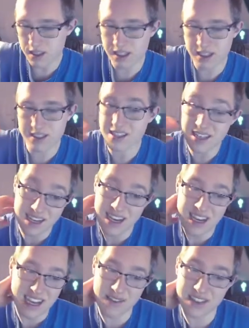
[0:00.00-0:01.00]
You see,
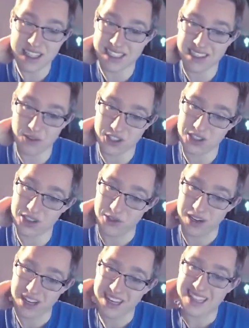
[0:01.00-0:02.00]
even against cover 2,
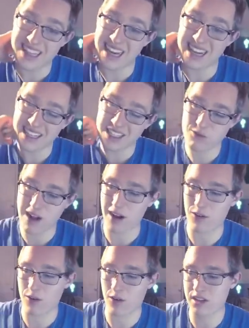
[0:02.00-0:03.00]
that hitch route
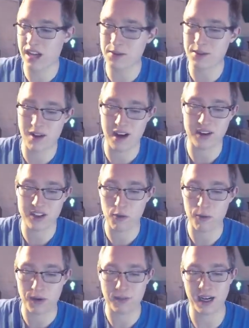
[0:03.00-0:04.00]
or the option route is
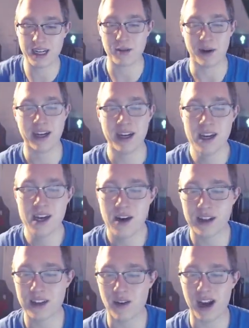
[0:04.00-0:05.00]
open. But anyway,
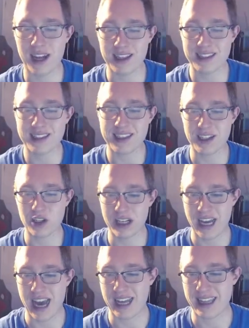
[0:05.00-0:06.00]
let's go ahead. Let's take a look
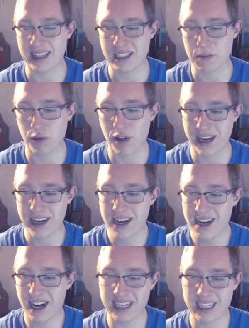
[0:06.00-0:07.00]
at this play
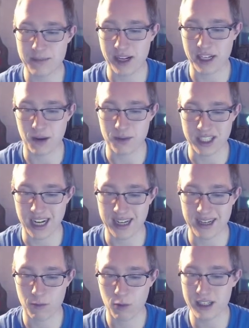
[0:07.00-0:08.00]
against man coverage
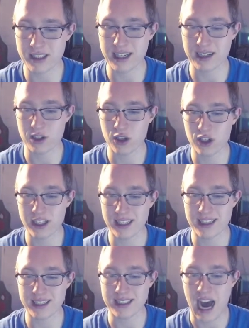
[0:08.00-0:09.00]
again. We're going to take a look at
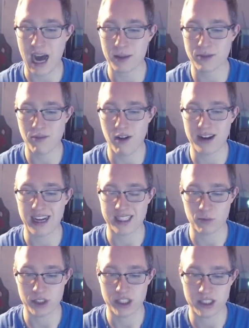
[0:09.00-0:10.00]
this option route next,
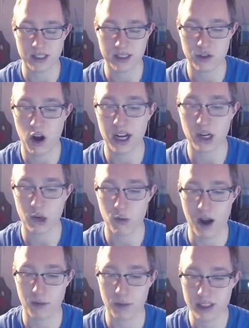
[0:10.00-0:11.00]
which is this triangle
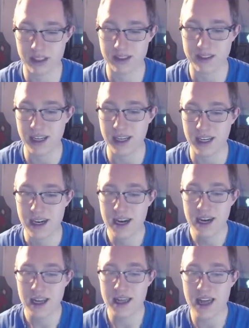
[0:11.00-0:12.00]
route. We're going to see
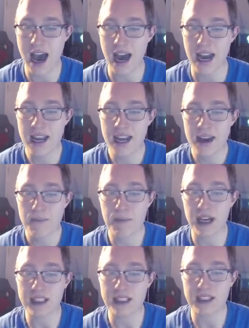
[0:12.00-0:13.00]
that
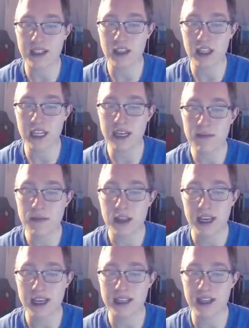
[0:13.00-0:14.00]
basically
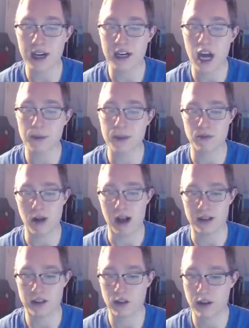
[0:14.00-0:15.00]
he's on an option route.
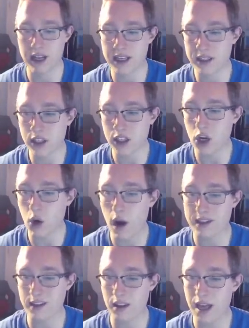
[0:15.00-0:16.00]
So he's going to go out to the
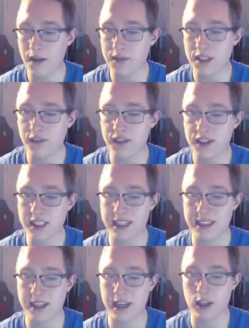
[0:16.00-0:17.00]
left if he's
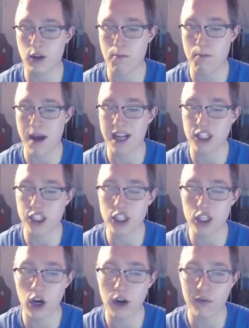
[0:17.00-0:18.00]
against either matching
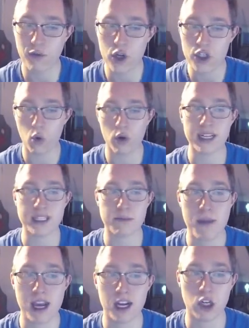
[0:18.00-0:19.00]
coverage or against
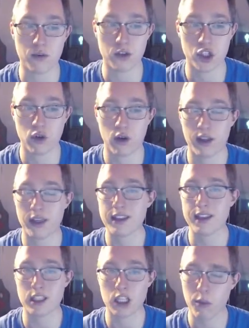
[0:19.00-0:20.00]
man coverage. So I think
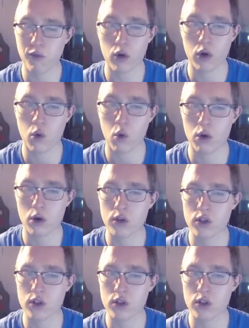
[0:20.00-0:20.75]
that's cover 4 quarters,